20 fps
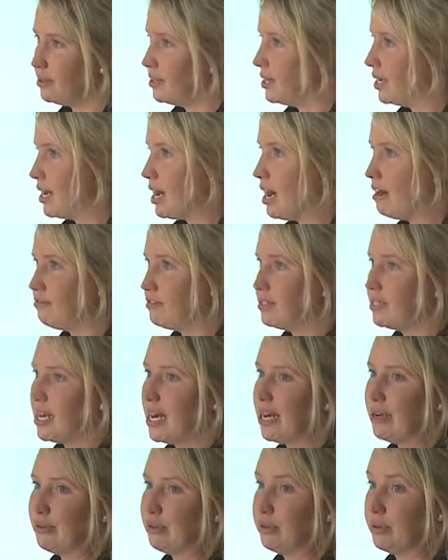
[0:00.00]
half a
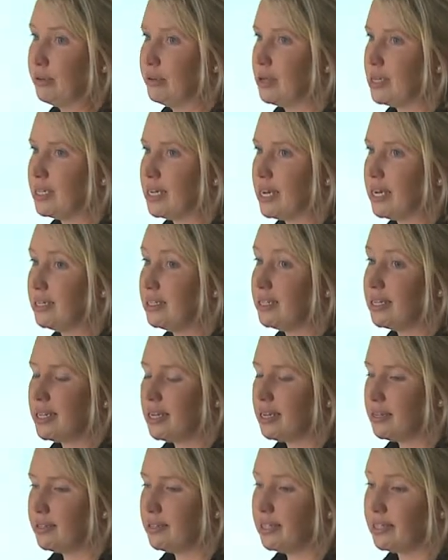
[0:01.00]
tonne or a tonne
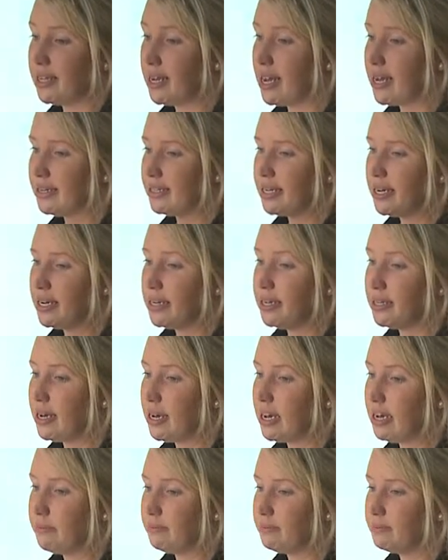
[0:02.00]
to the hectare,
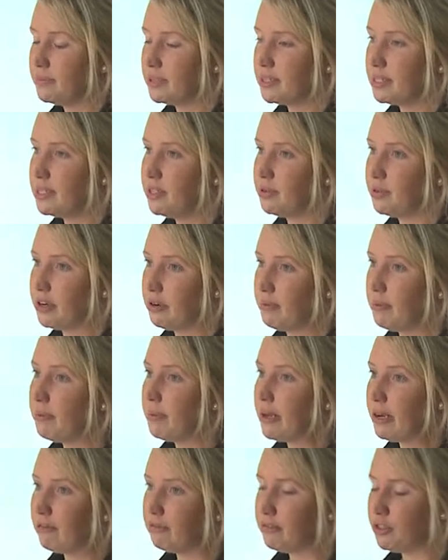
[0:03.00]
still going to be
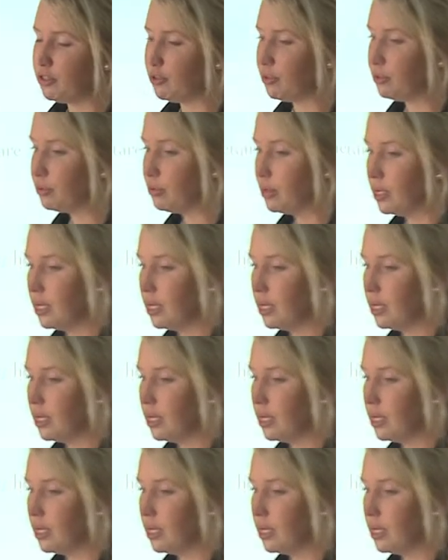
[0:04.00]
beneficial.